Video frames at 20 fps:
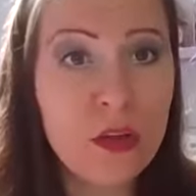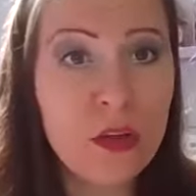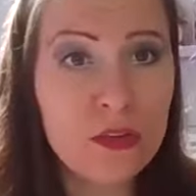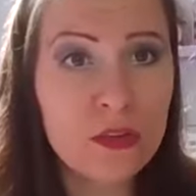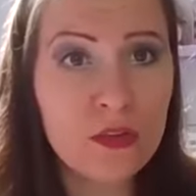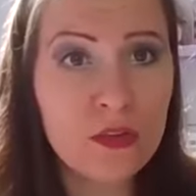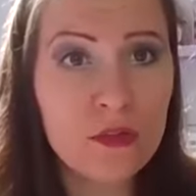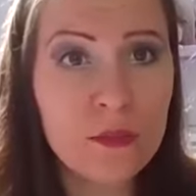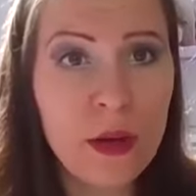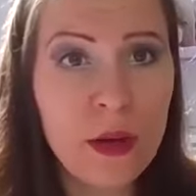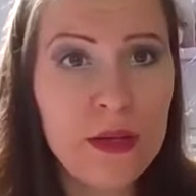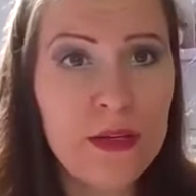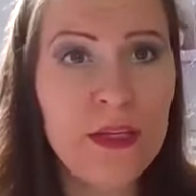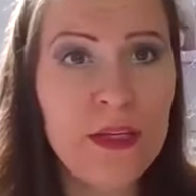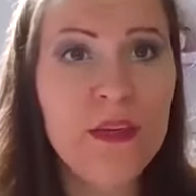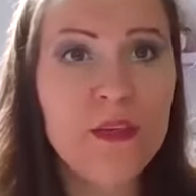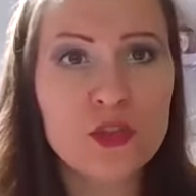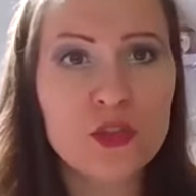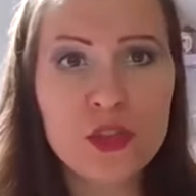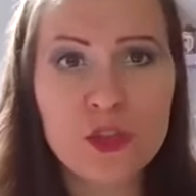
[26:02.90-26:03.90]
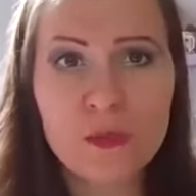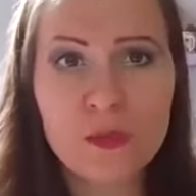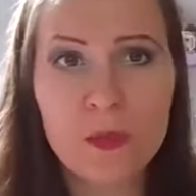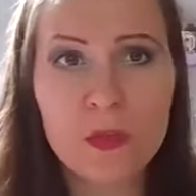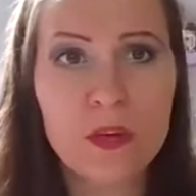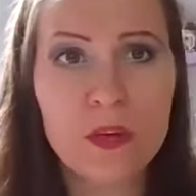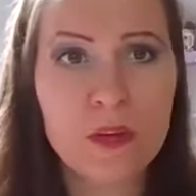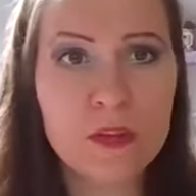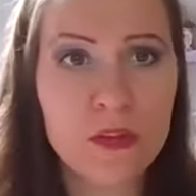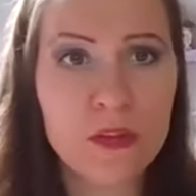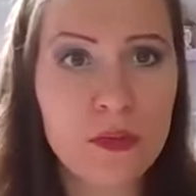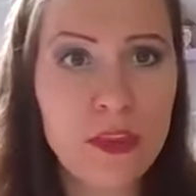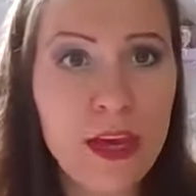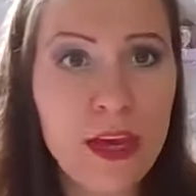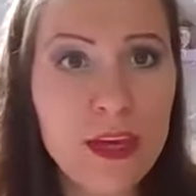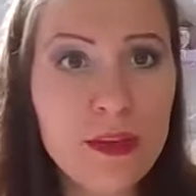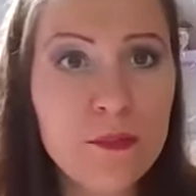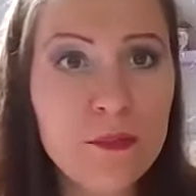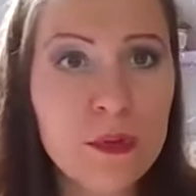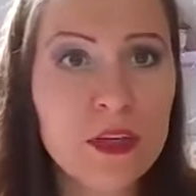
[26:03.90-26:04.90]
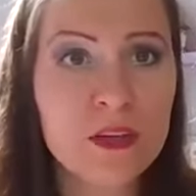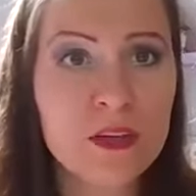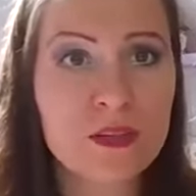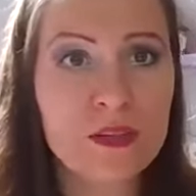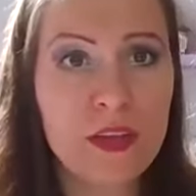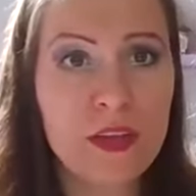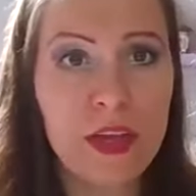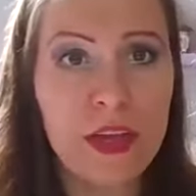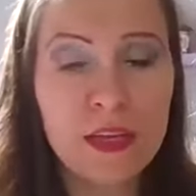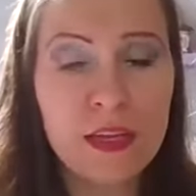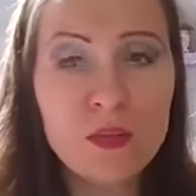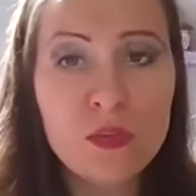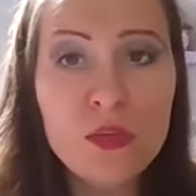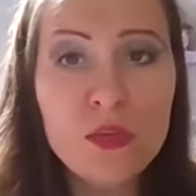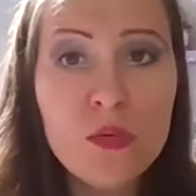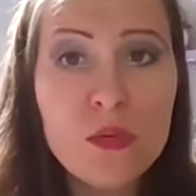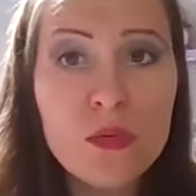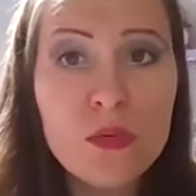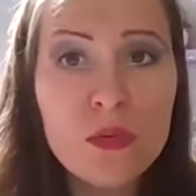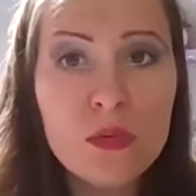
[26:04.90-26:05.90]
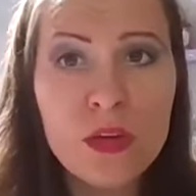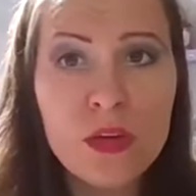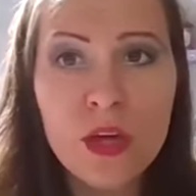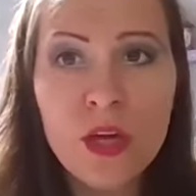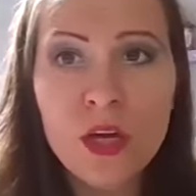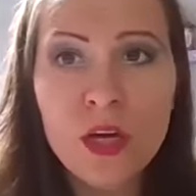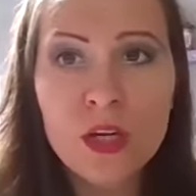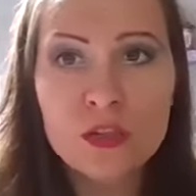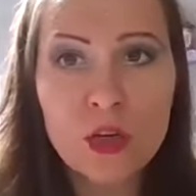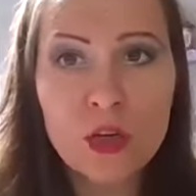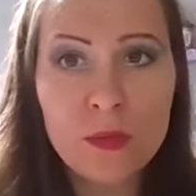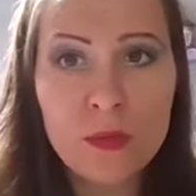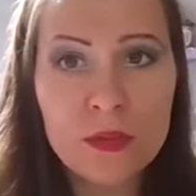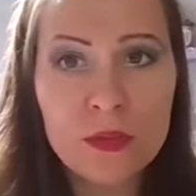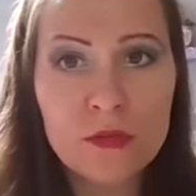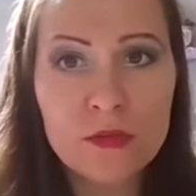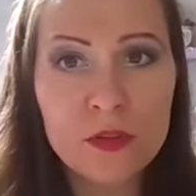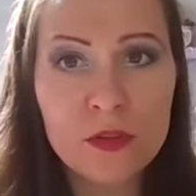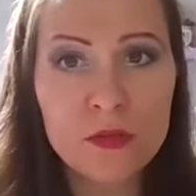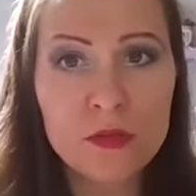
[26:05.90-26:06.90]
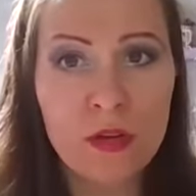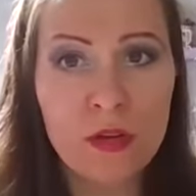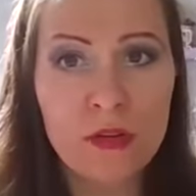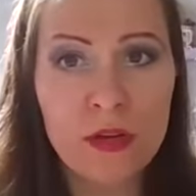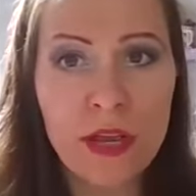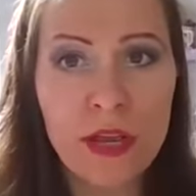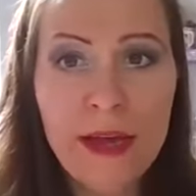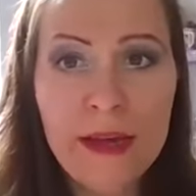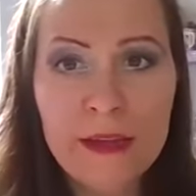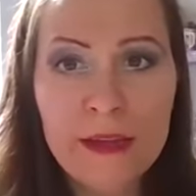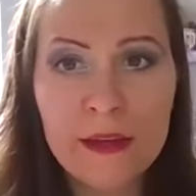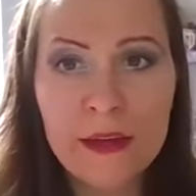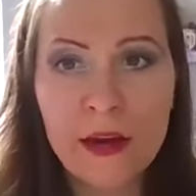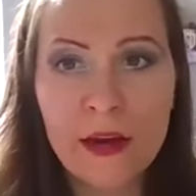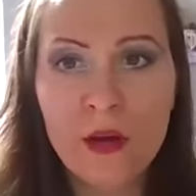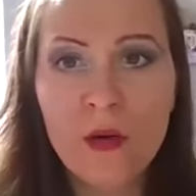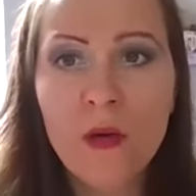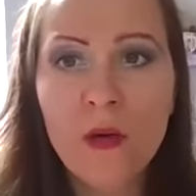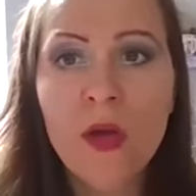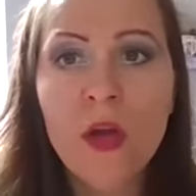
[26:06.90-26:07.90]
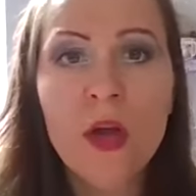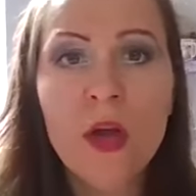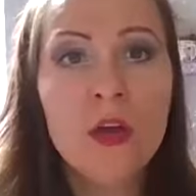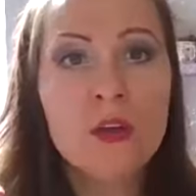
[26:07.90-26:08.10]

lots of money just because of that because they can do the job interviews online now